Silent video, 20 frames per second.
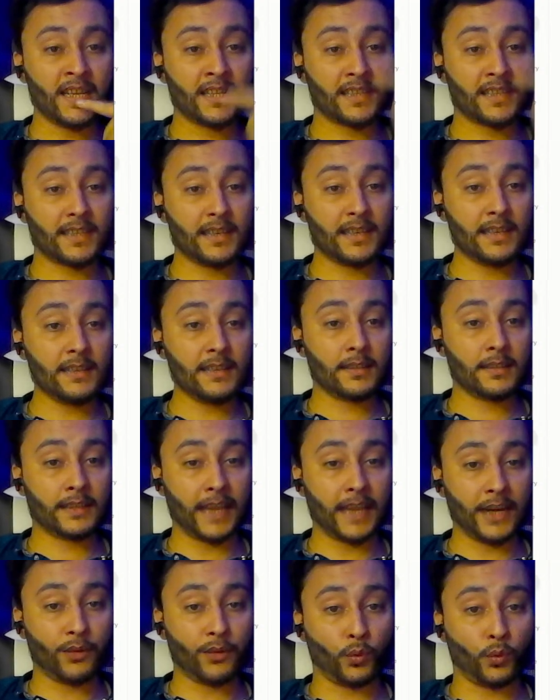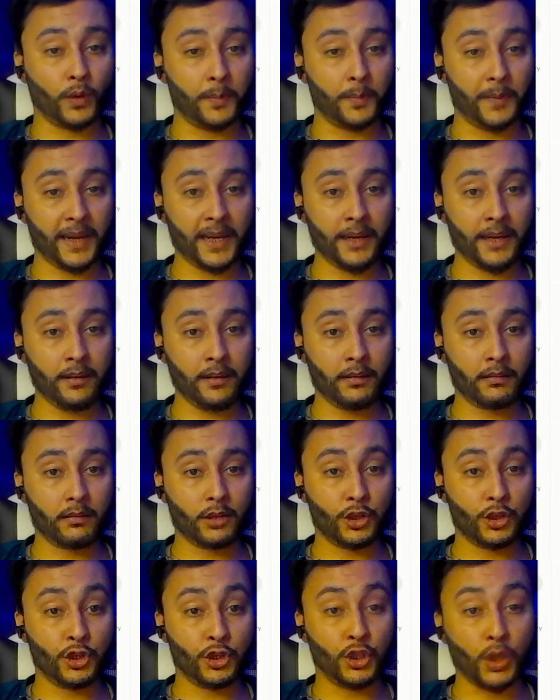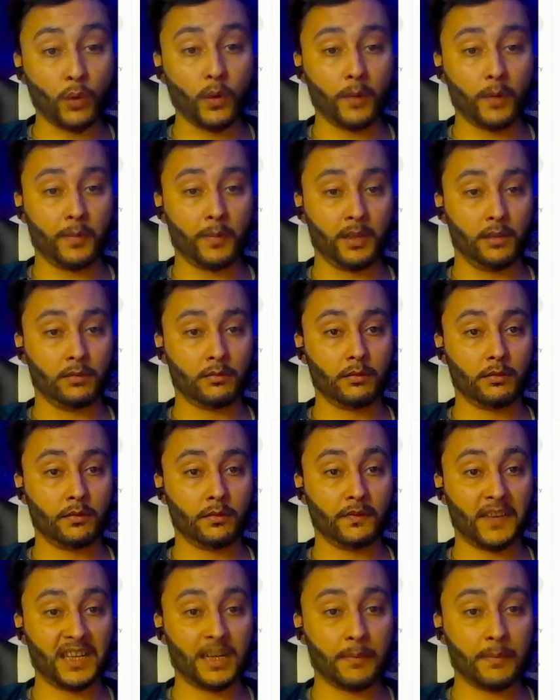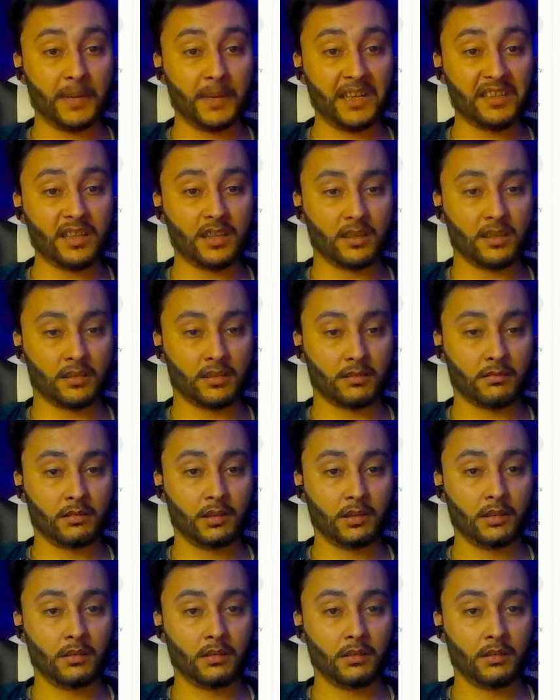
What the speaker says: Skills that remain durable. Fundamentals.